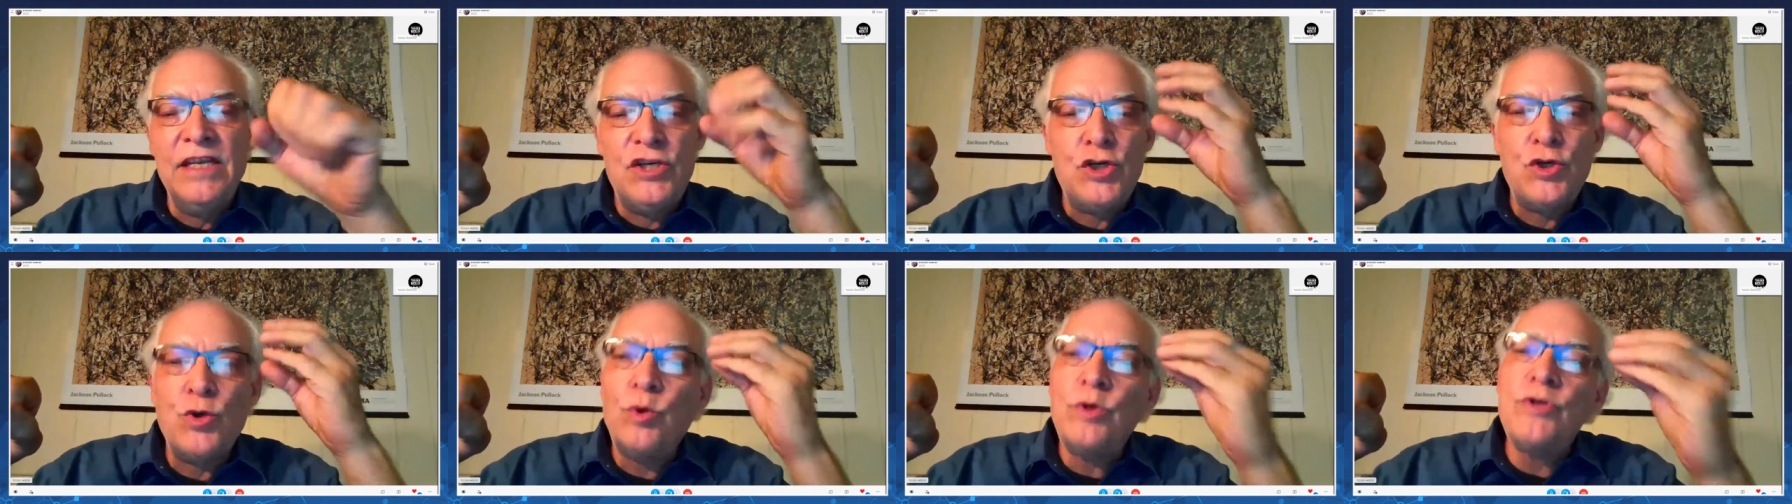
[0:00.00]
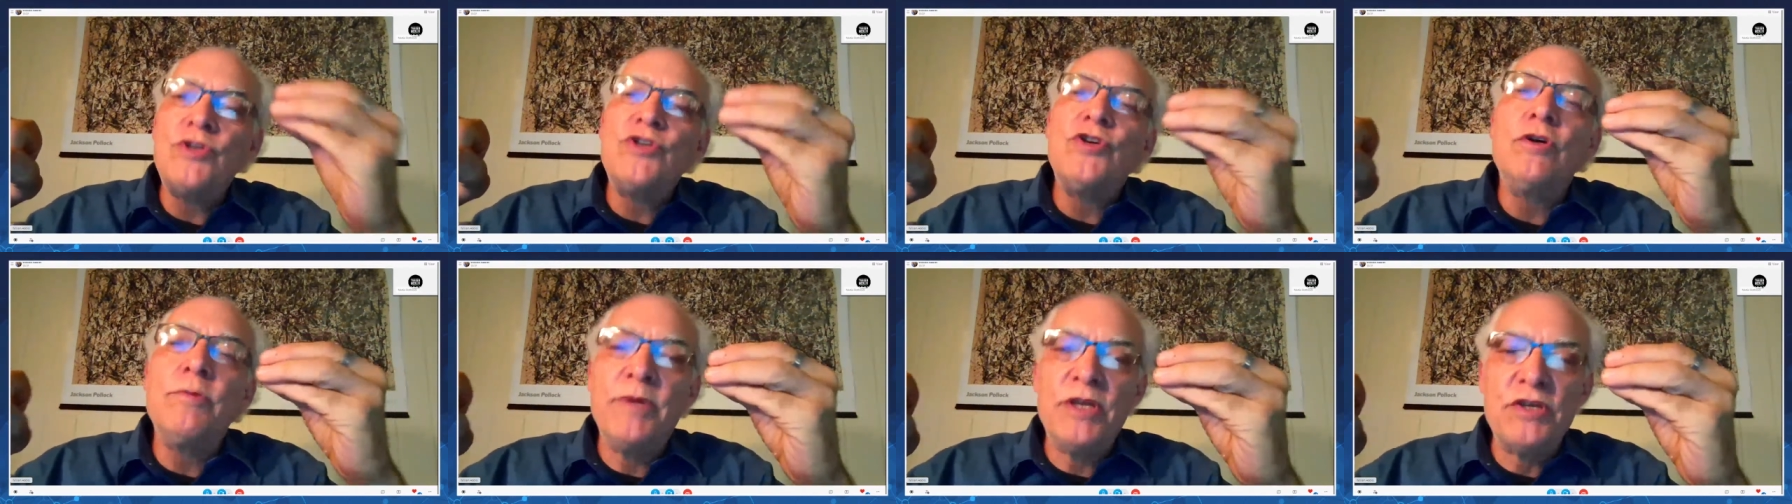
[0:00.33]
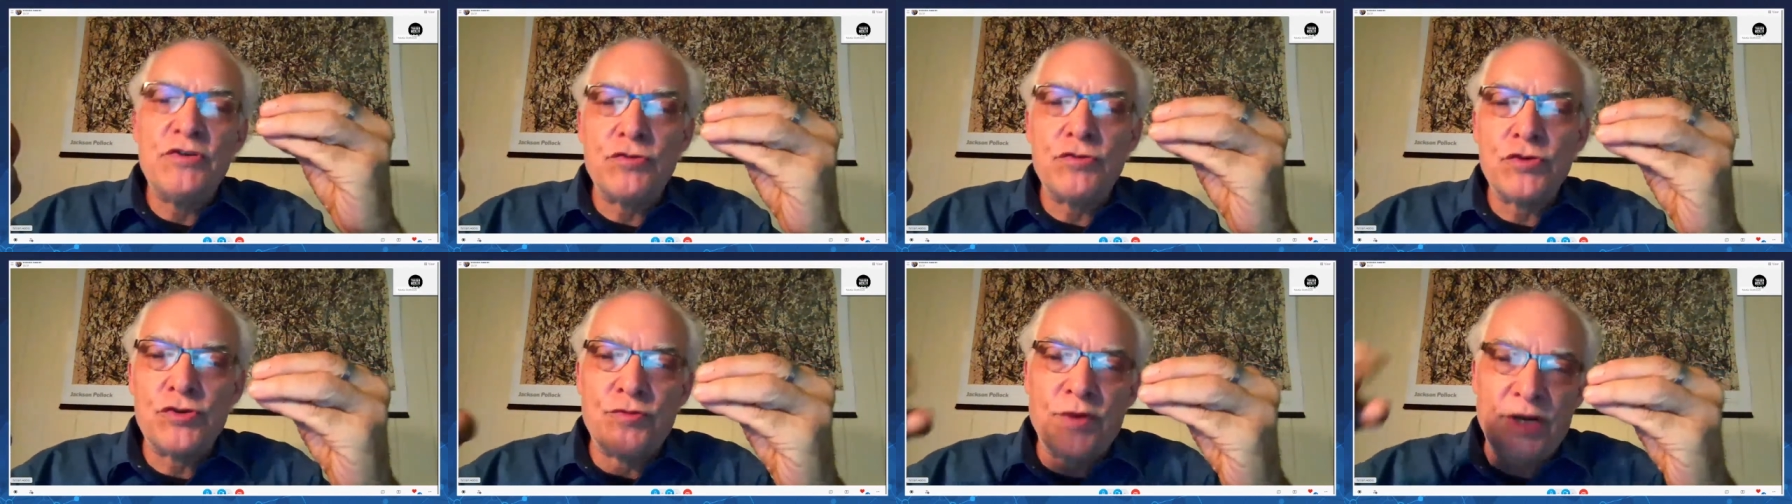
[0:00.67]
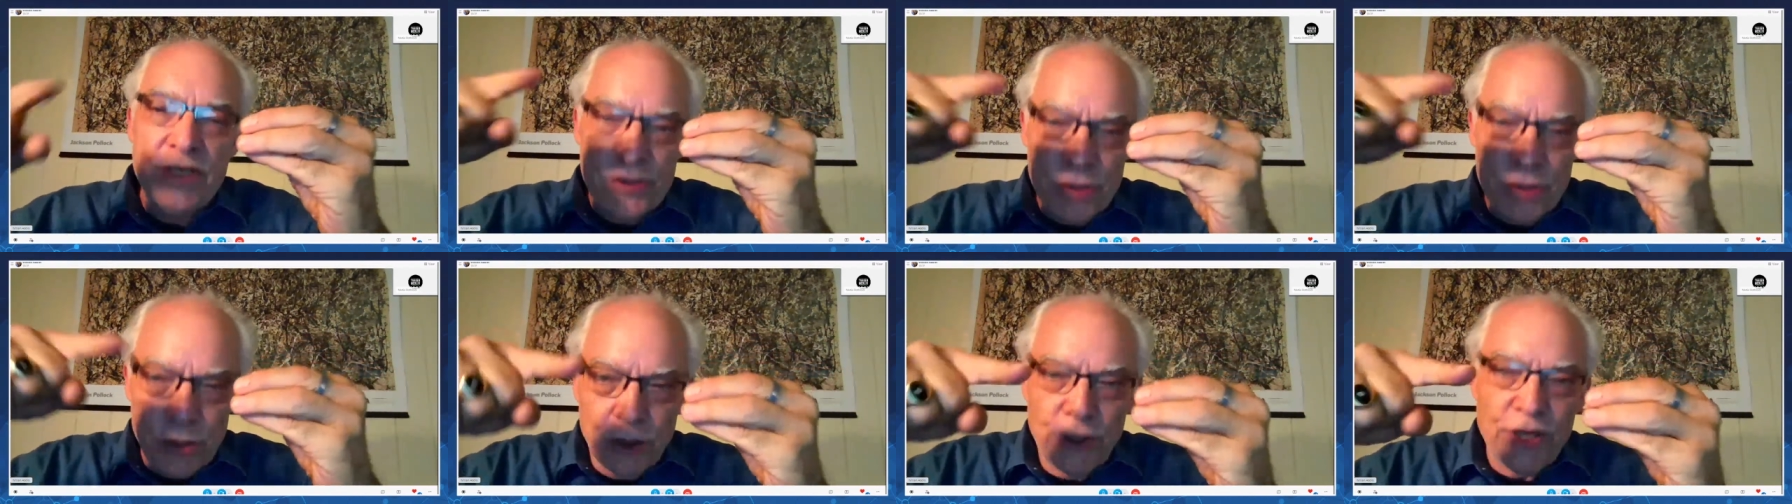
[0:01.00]
short term interest
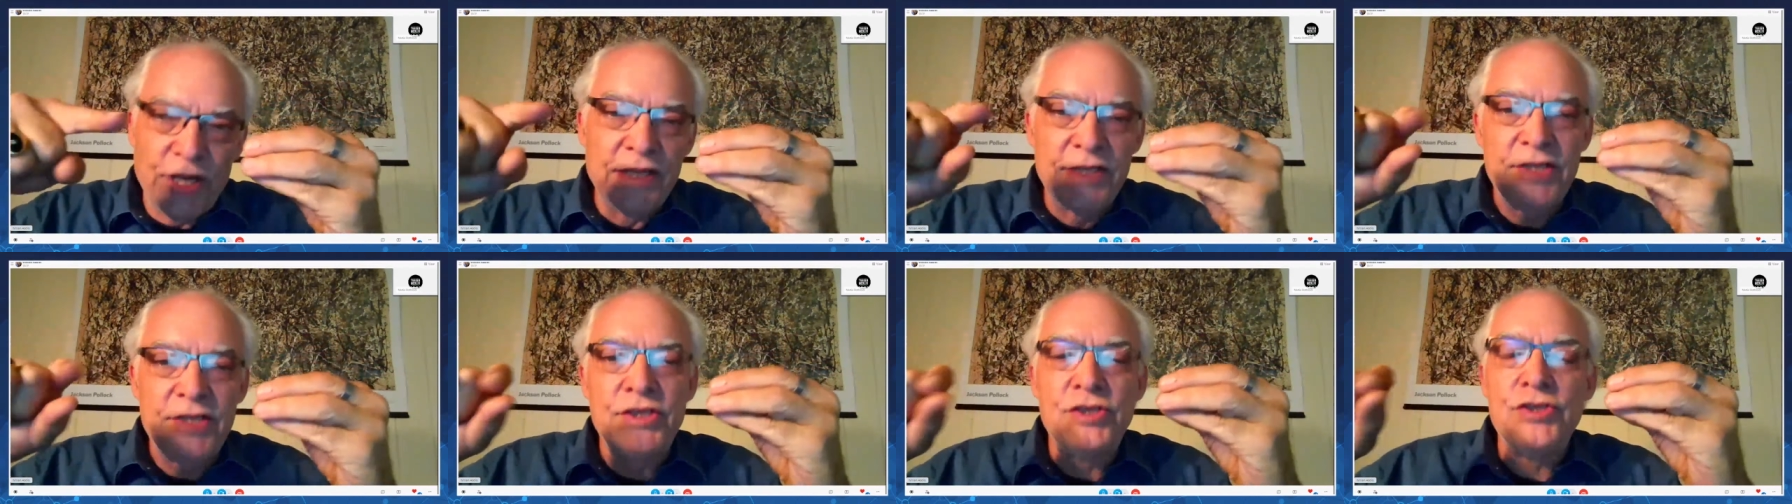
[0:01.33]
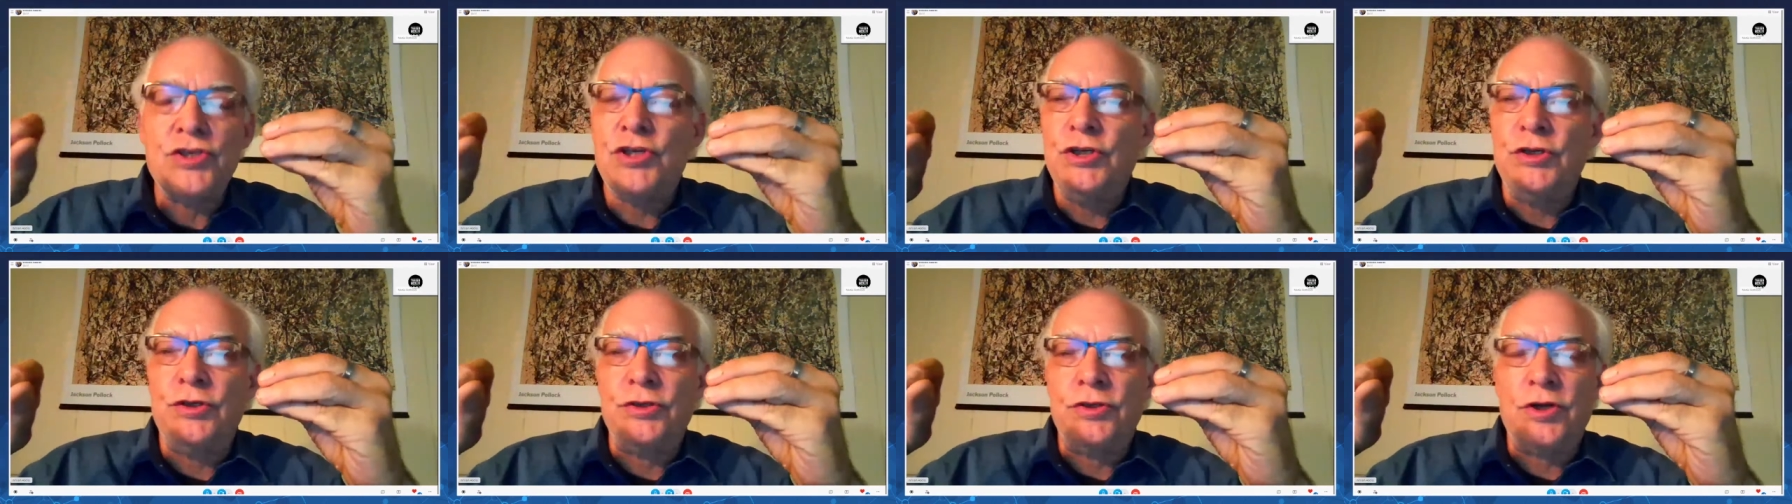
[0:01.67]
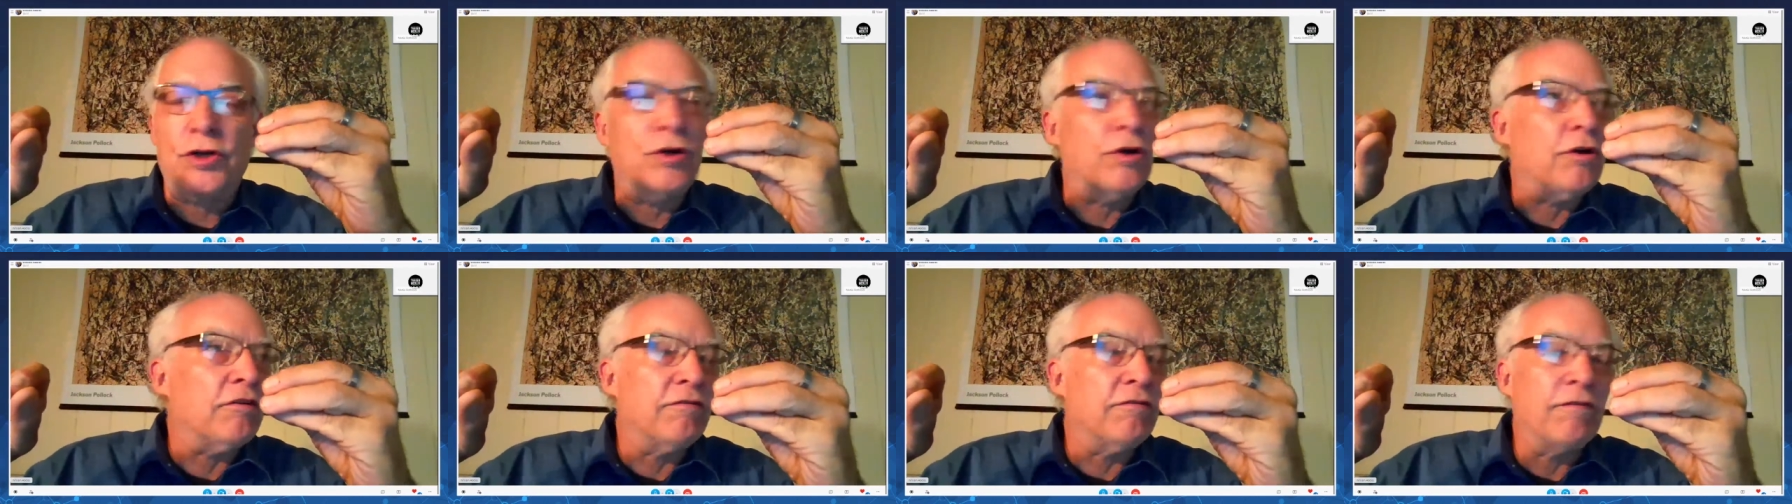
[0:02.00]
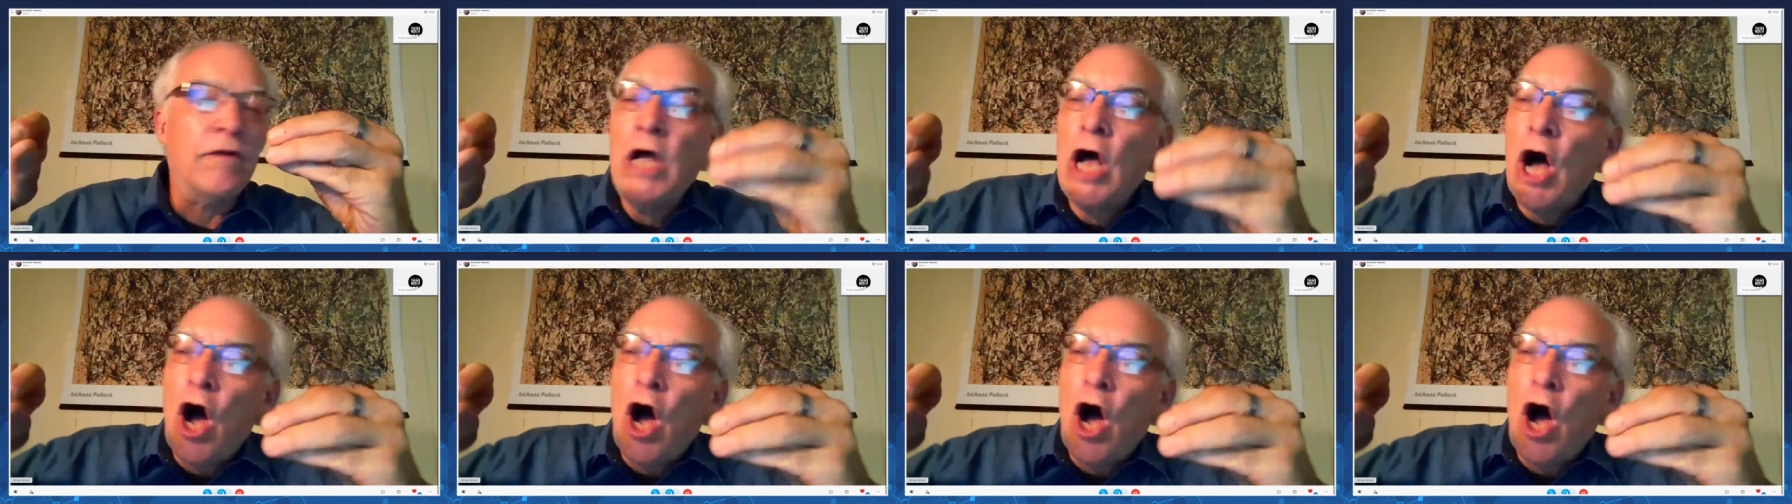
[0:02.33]
rates looking at this yield curve,